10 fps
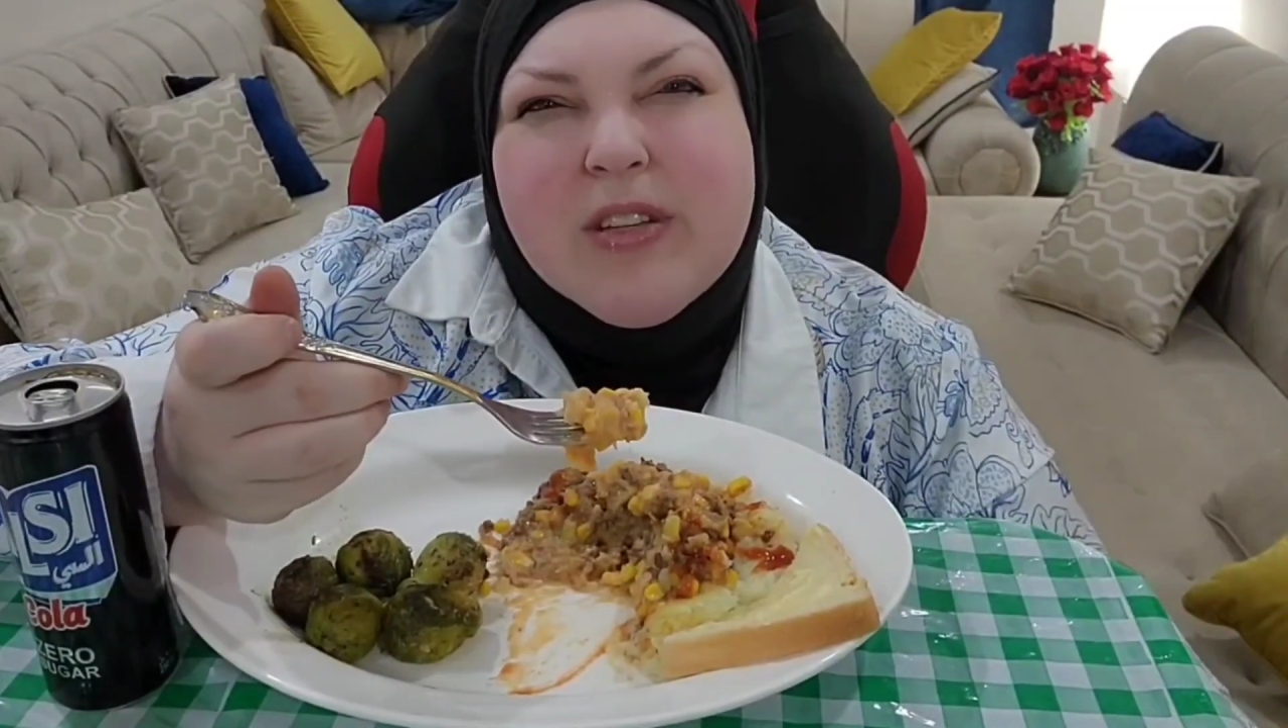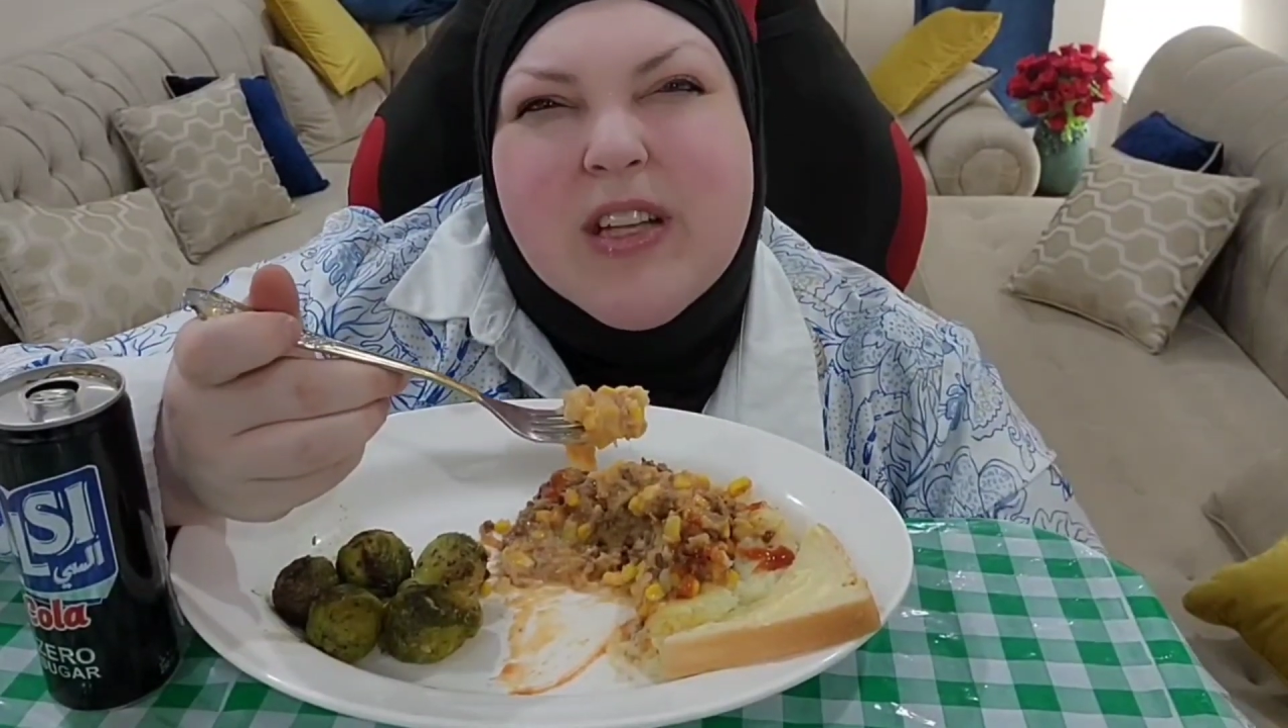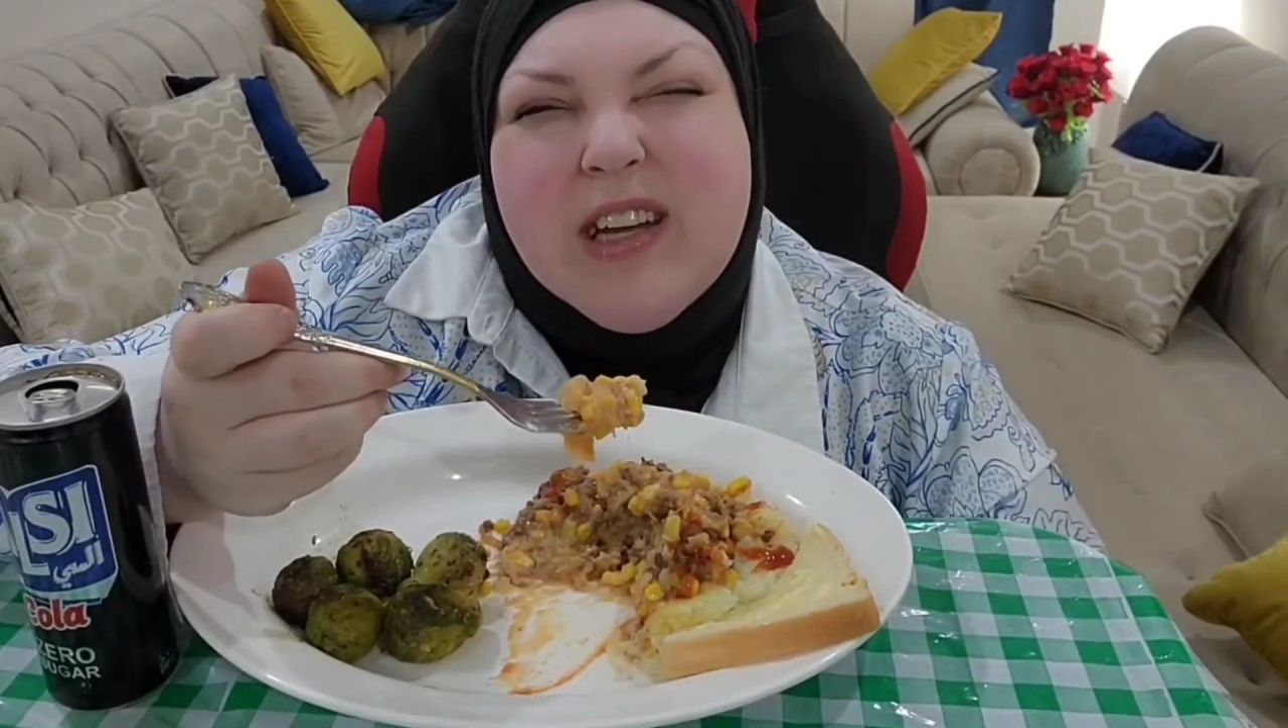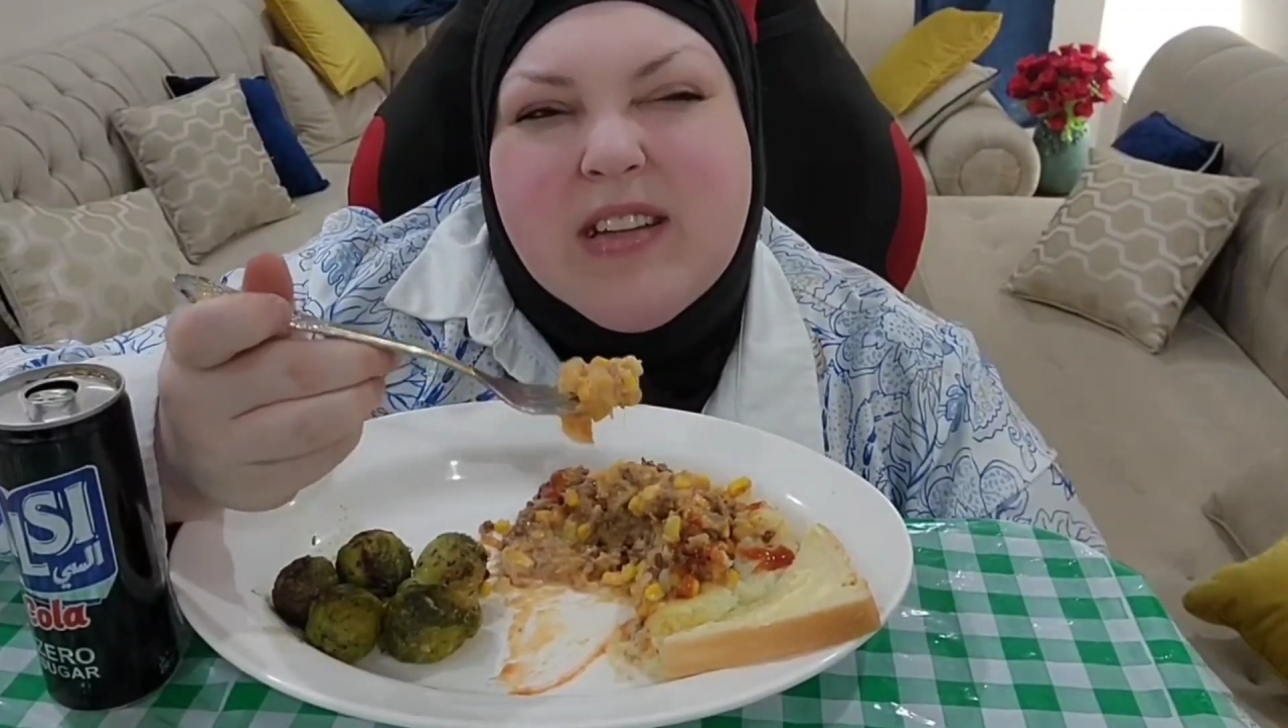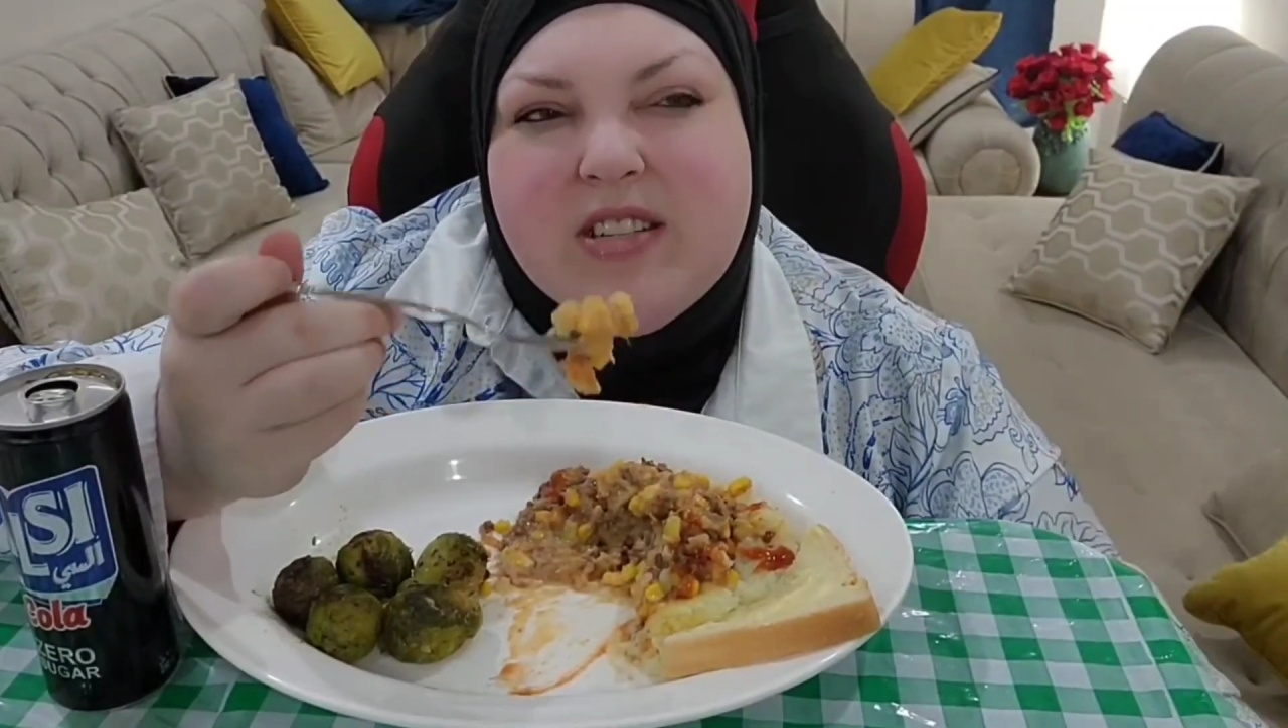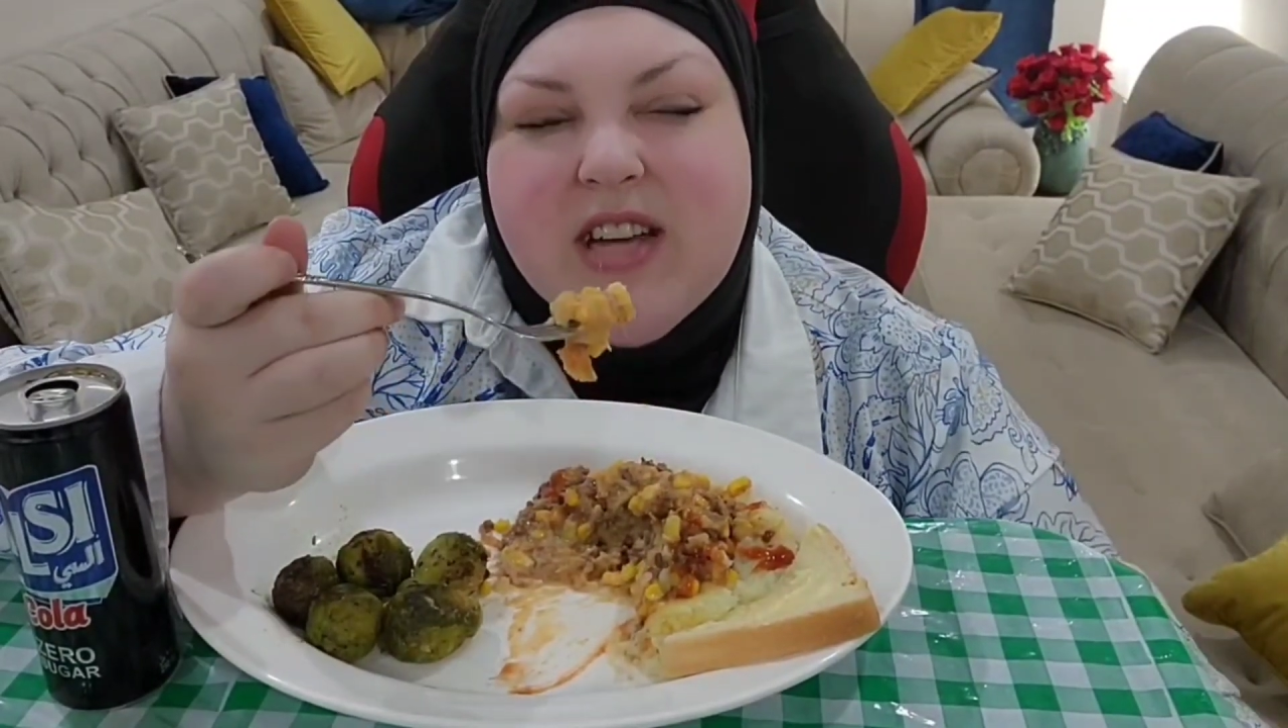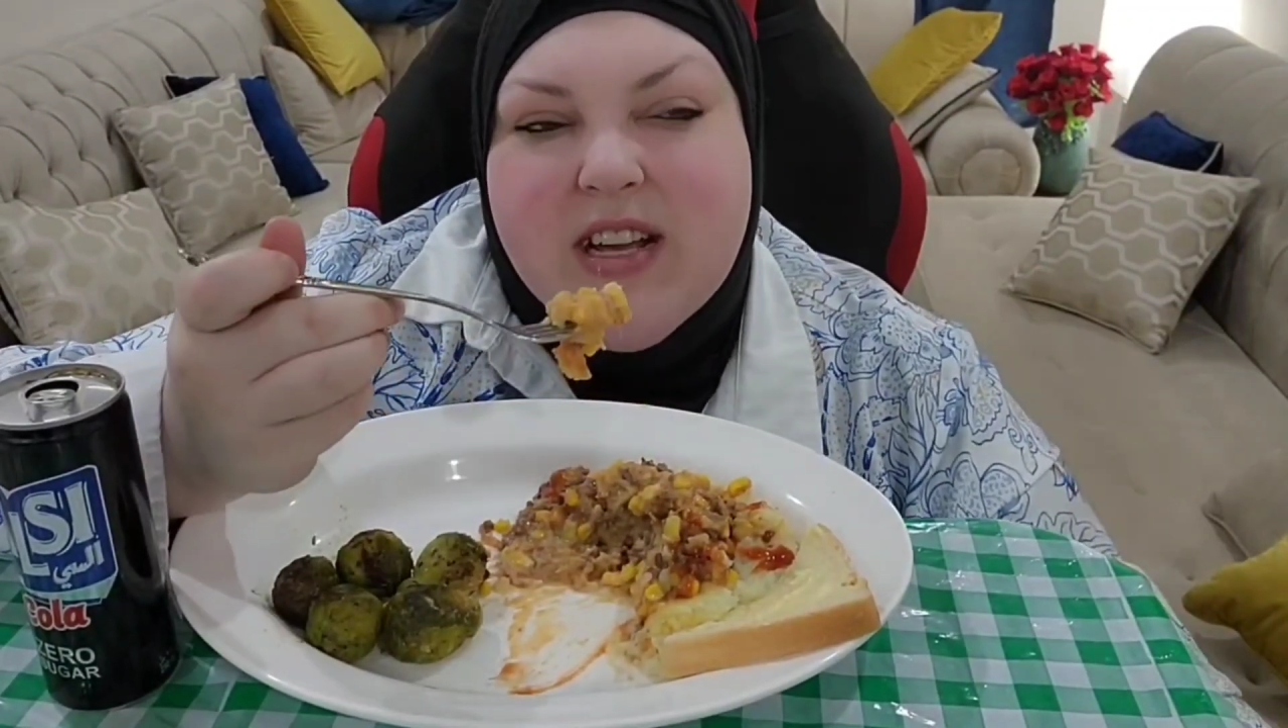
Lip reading: really like